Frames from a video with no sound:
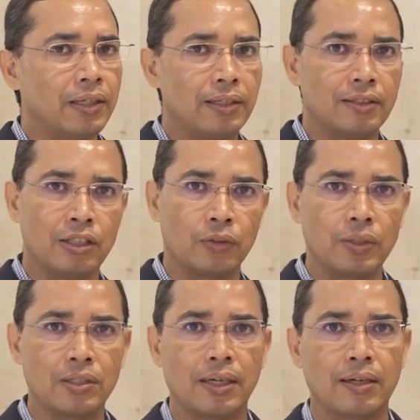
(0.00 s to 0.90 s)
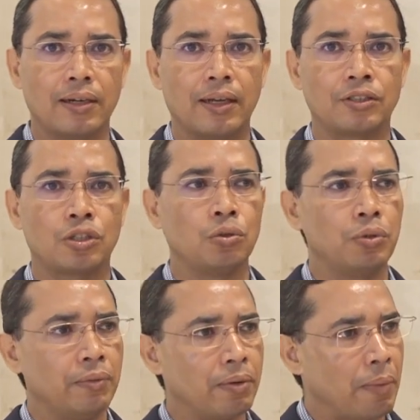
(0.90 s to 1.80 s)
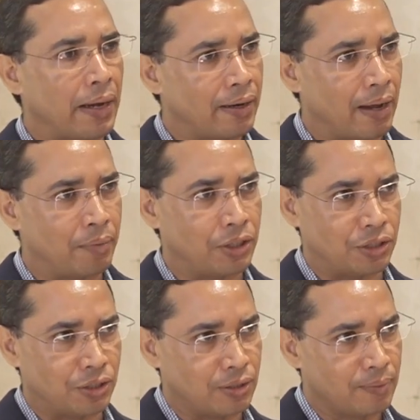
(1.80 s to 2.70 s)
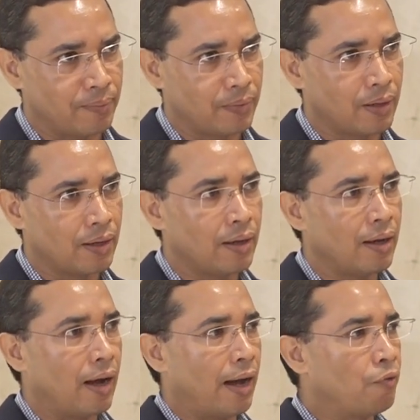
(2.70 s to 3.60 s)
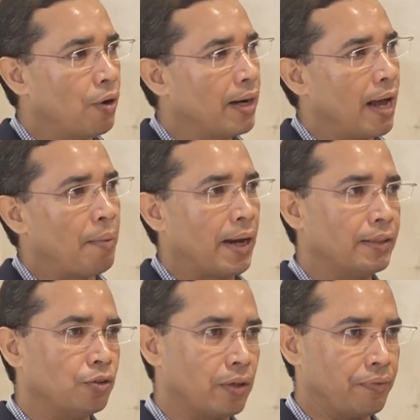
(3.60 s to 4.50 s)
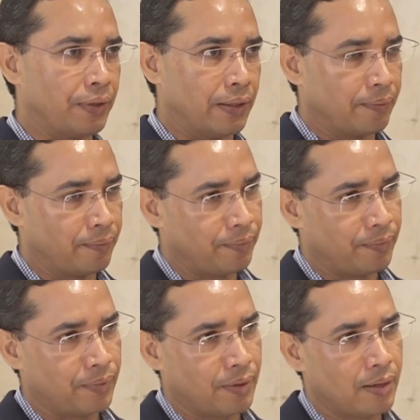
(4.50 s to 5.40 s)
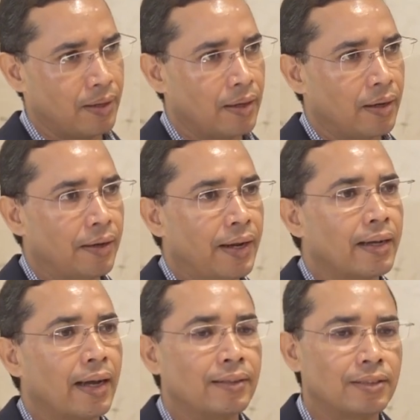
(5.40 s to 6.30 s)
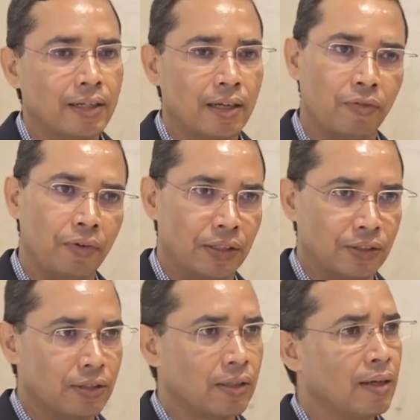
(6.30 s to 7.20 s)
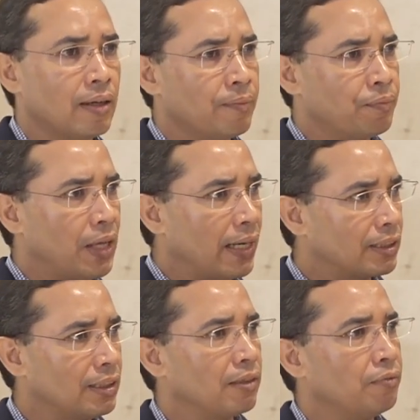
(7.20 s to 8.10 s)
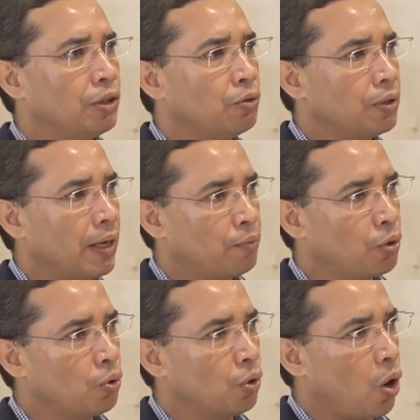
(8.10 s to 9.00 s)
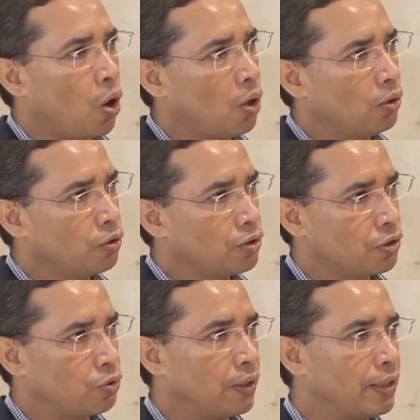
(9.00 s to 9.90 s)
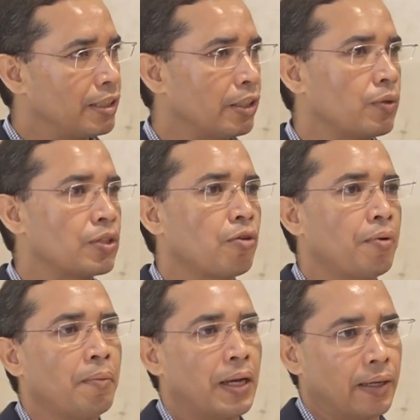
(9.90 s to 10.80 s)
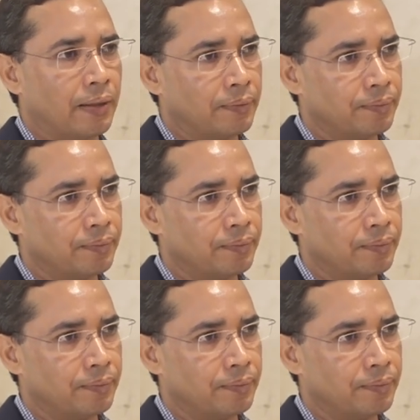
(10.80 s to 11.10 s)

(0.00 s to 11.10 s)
weighted sequence that exclude even minor hemorrhages. And one MR angiography, neck and circle of Willis. That's it. We don't have to go all those 20 sequence of MRI.